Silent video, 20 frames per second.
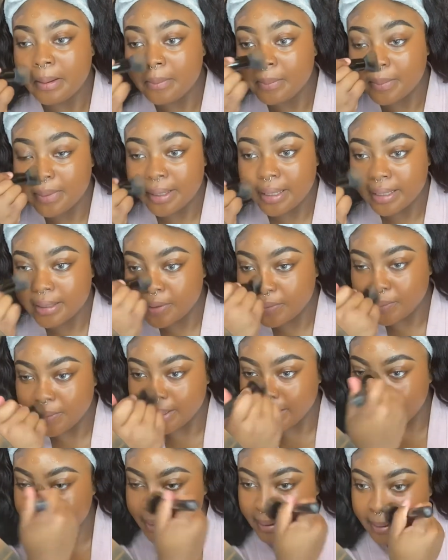But
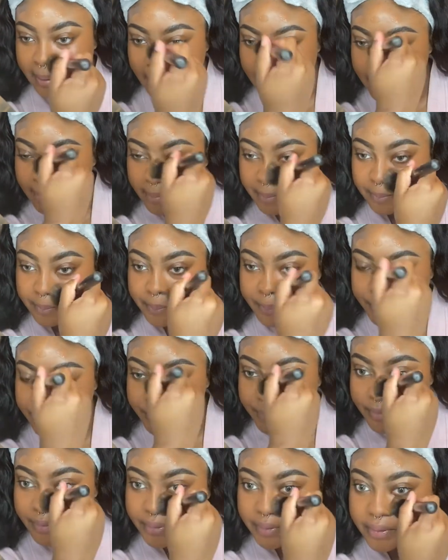anyway, um,
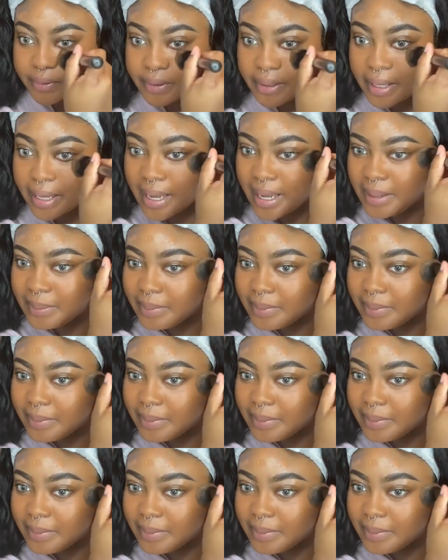I've